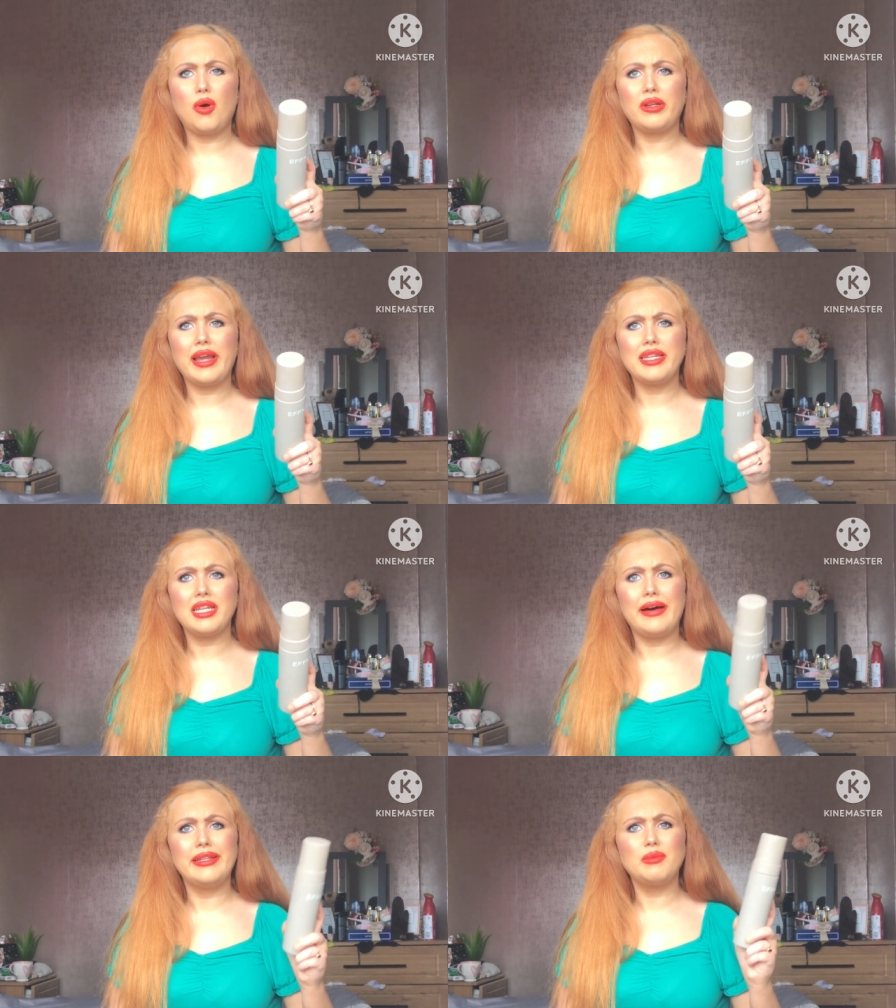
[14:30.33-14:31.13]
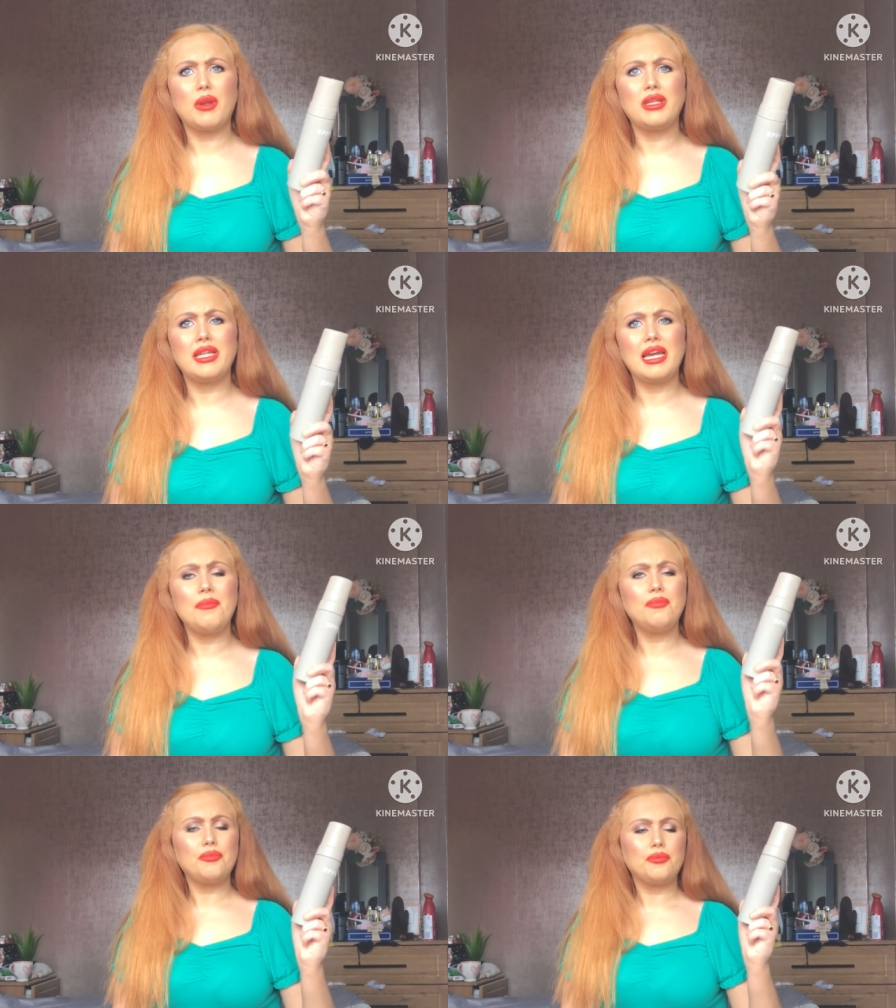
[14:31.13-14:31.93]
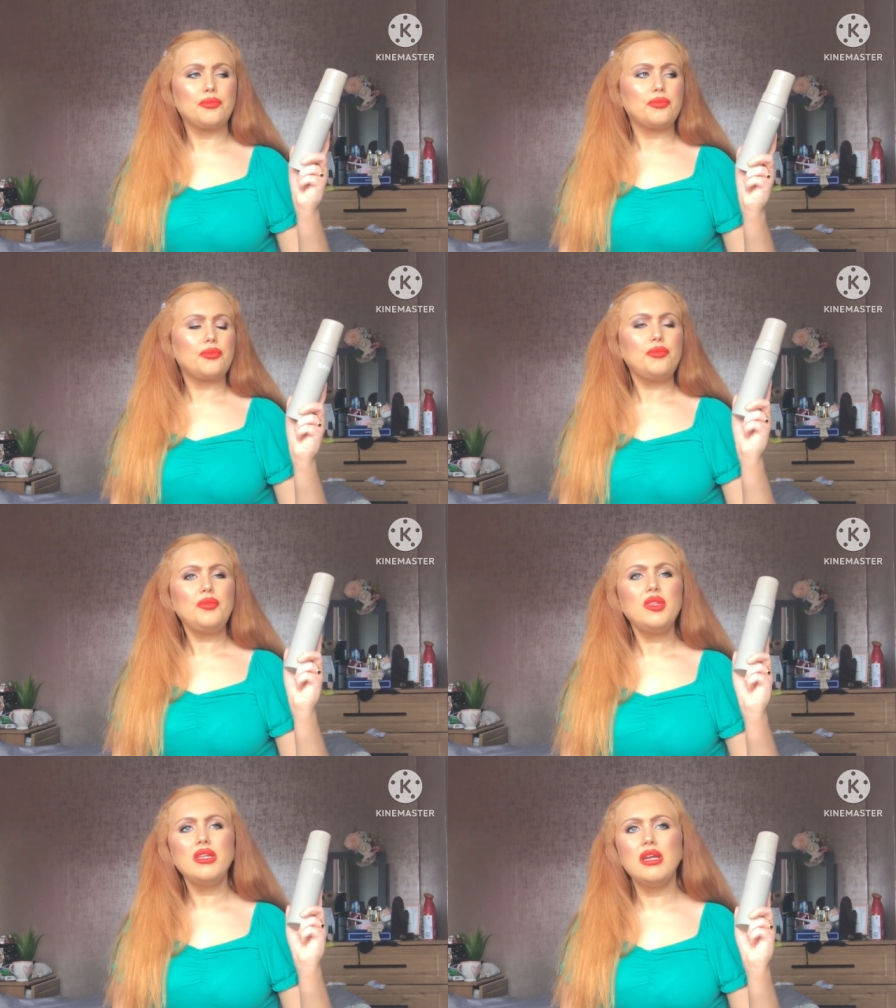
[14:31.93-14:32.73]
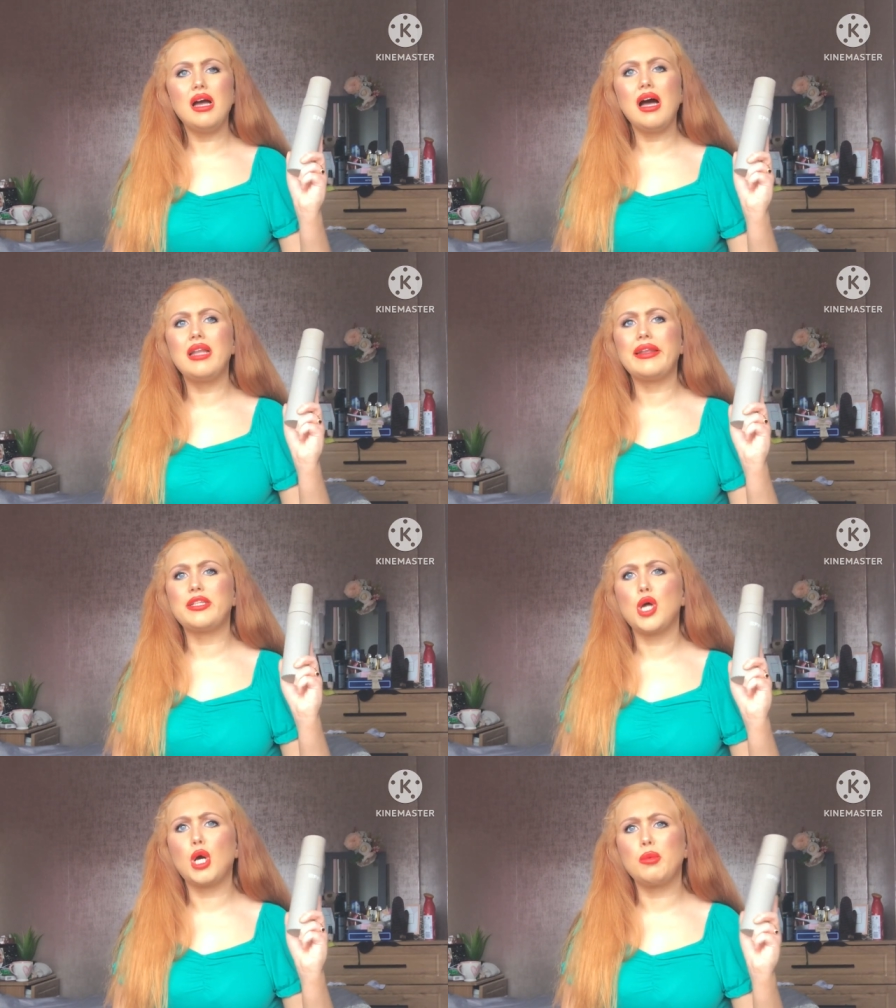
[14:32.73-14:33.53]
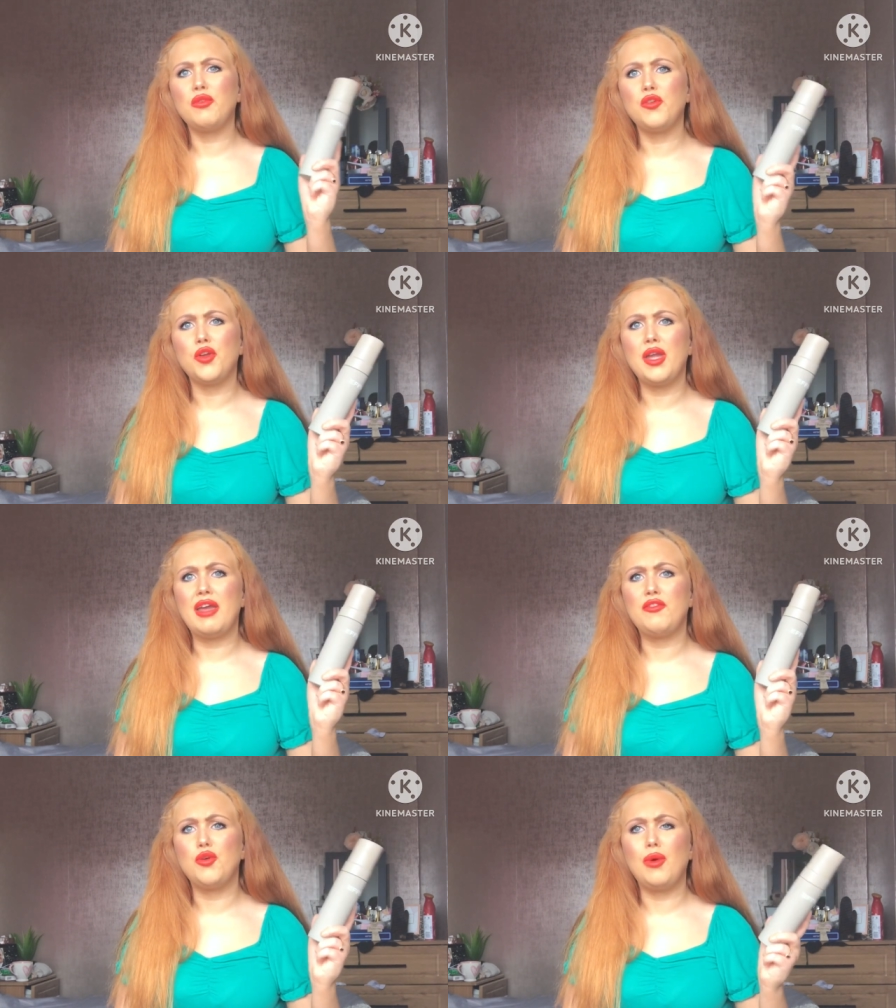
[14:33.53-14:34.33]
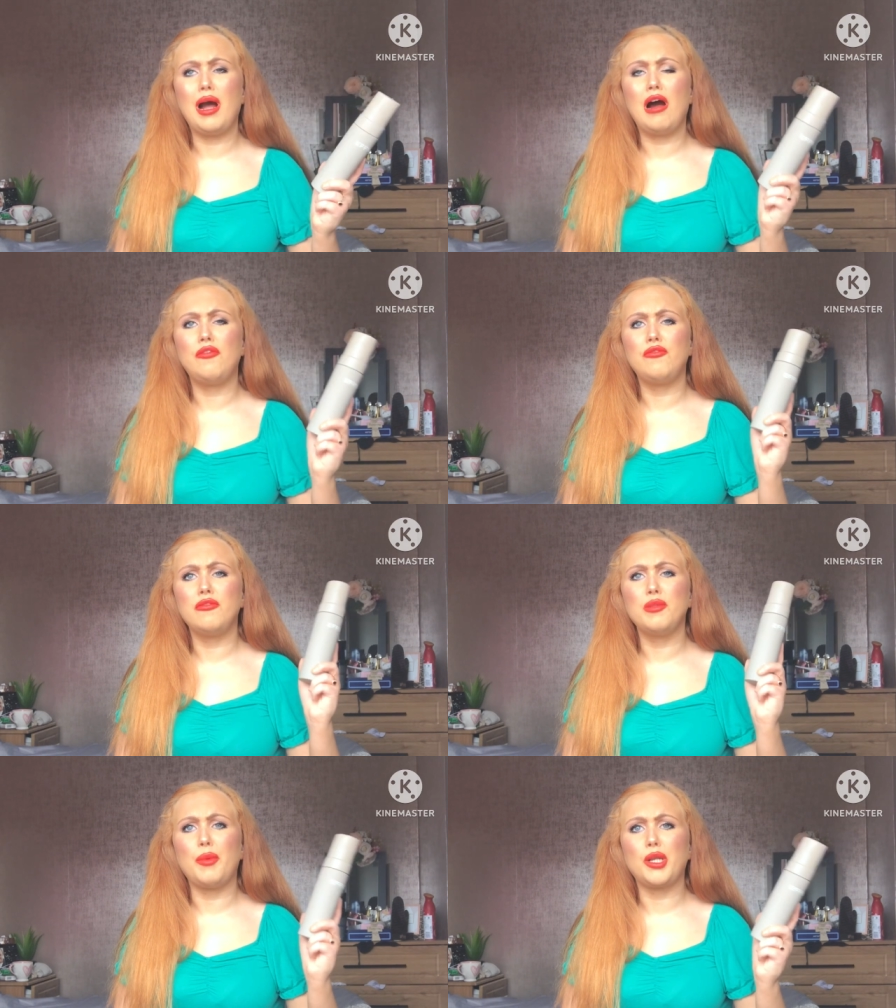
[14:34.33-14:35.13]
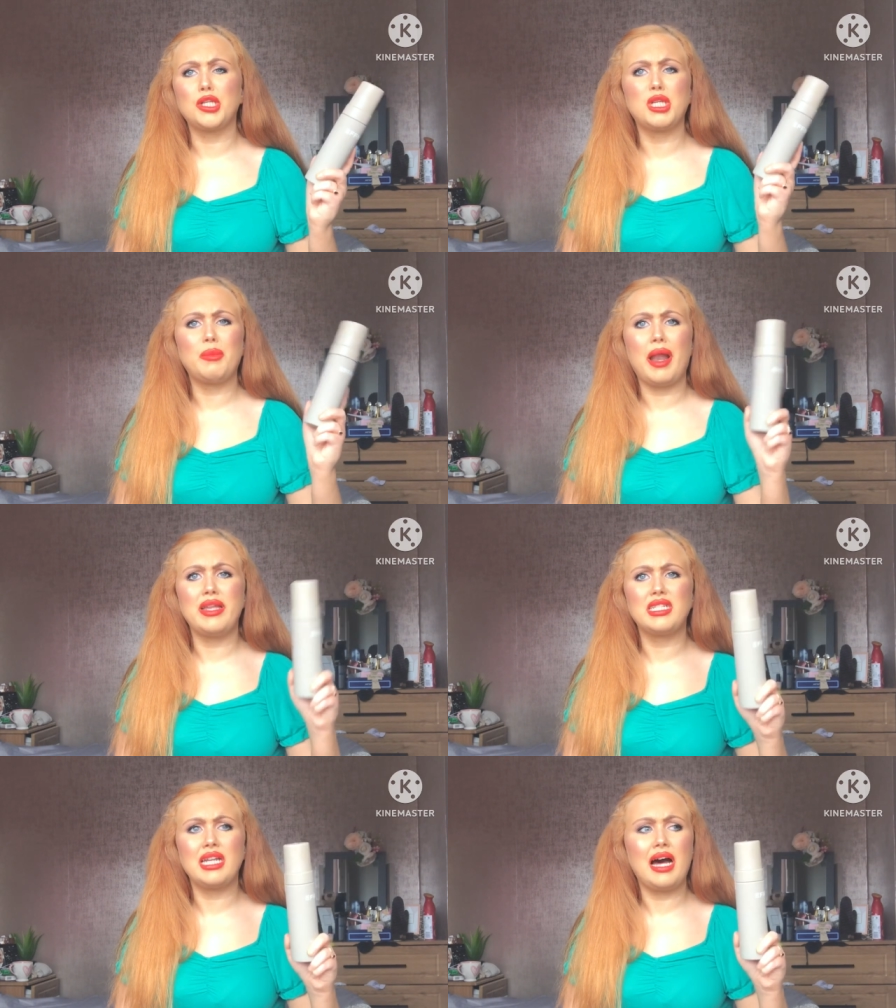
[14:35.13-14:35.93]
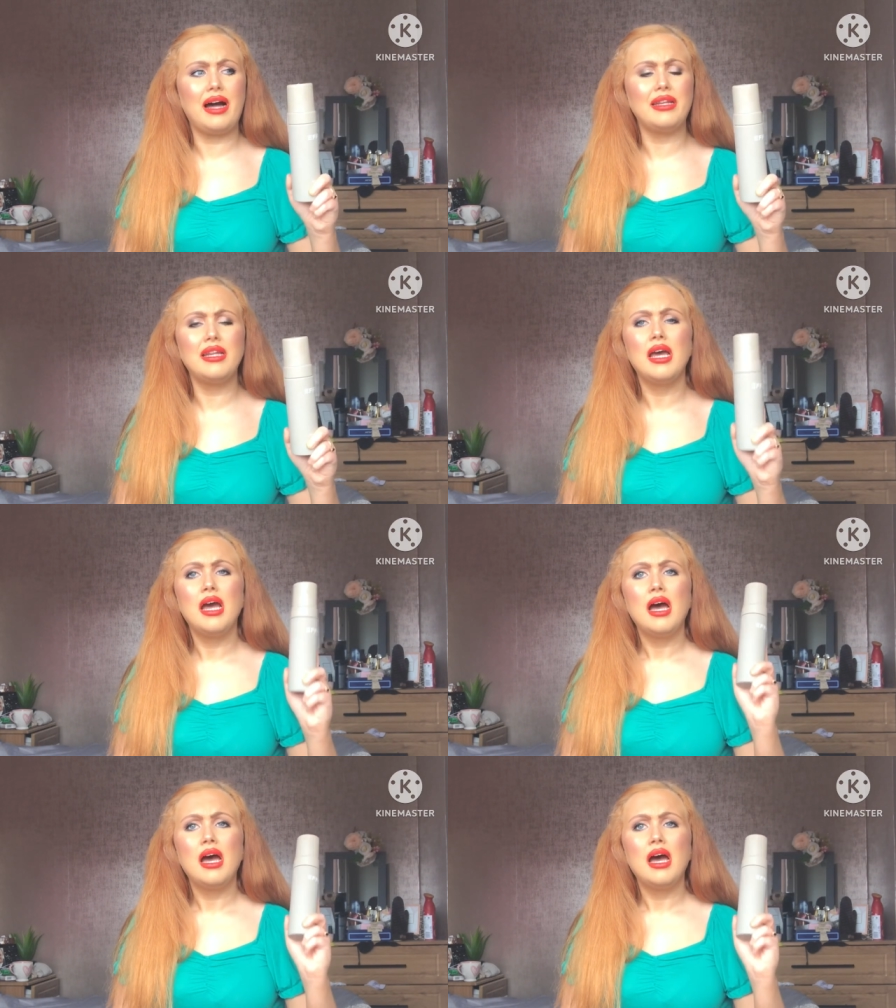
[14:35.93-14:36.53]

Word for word: day Sound, one of them. And it's not going to be free if you don't have a budget to buy this tan.